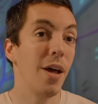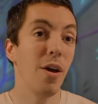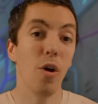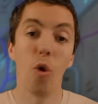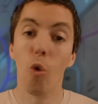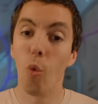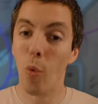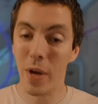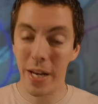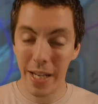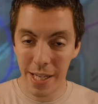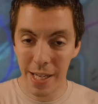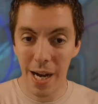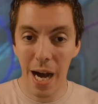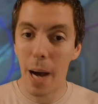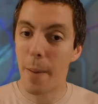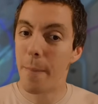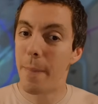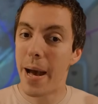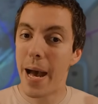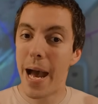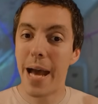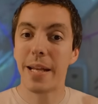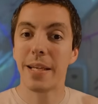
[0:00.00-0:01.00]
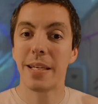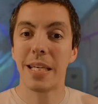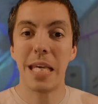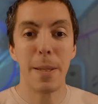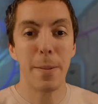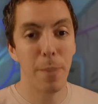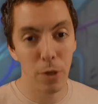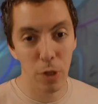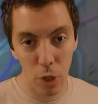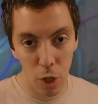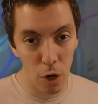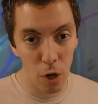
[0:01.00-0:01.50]
Win a combat, keep a
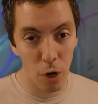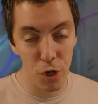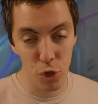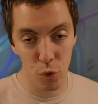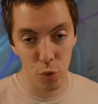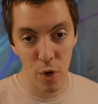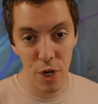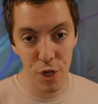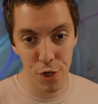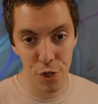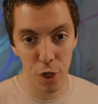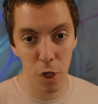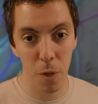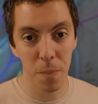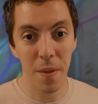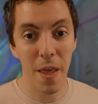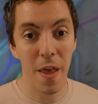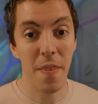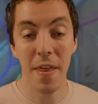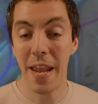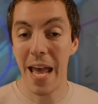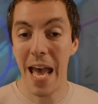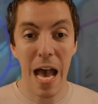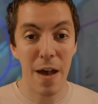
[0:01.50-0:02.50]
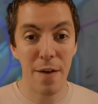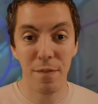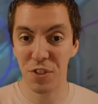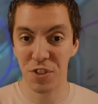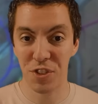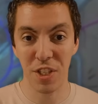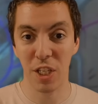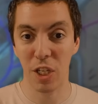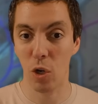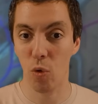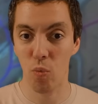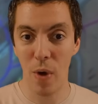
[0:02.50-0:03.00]
large creature, and then have this
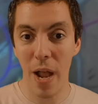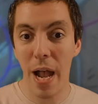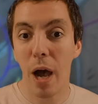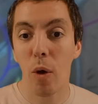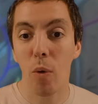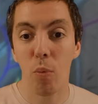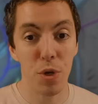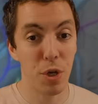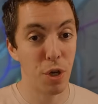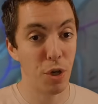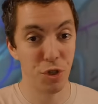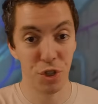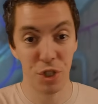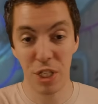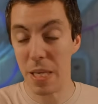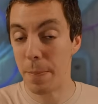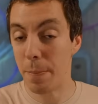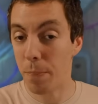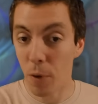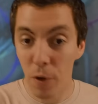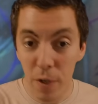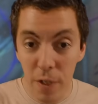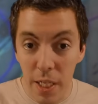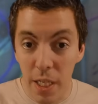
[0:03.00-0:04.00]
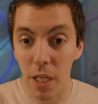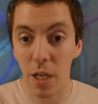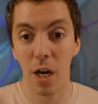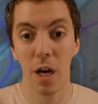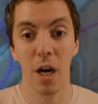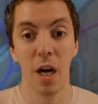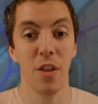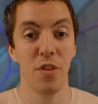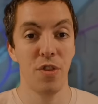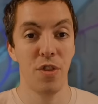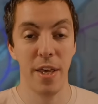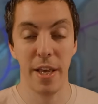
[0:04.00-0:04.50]
thing around where you can just keep putting it
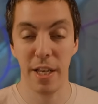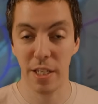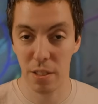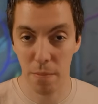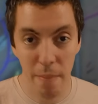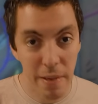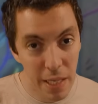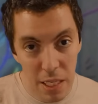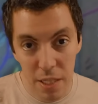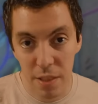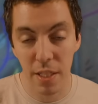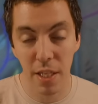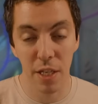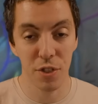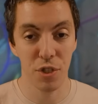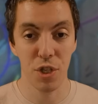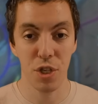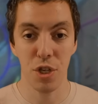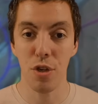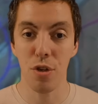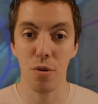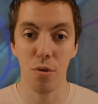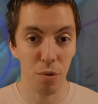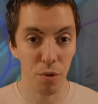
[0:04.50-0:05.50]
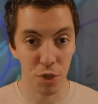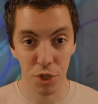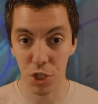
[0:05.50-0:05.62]
on things and making things huge.